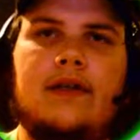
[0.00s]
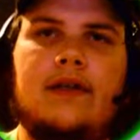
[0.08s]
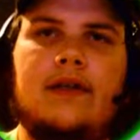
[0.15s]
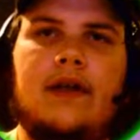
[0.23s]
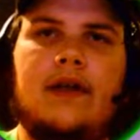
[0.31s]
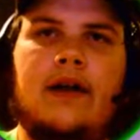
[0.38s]

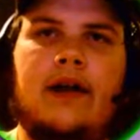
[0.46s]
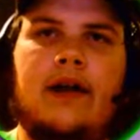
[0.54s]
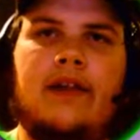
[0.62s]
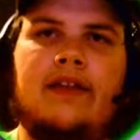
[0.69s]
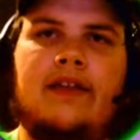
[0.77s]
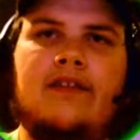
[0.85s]
Alright,
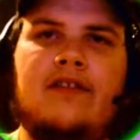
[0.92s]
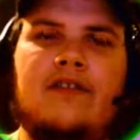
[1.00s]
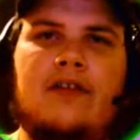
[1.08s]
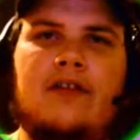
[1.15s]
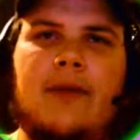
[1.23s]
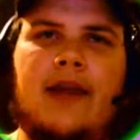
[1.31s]
let's
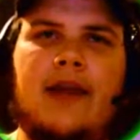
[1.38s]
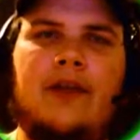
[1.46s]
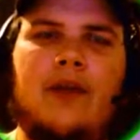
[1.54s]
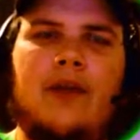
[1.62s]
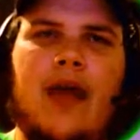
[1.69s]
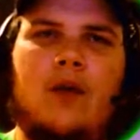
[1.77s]
continue battling.
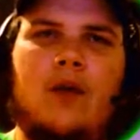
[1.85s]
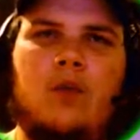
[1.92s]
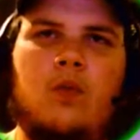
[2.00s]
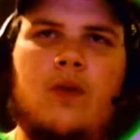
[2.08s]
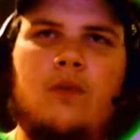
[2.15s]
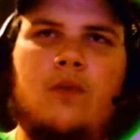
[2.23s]
We got
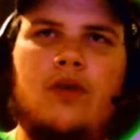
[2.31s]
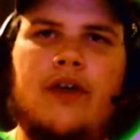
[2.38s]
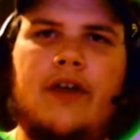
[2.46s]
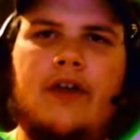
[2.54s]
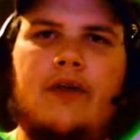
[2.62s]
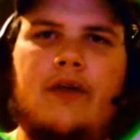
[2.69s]
one more to go,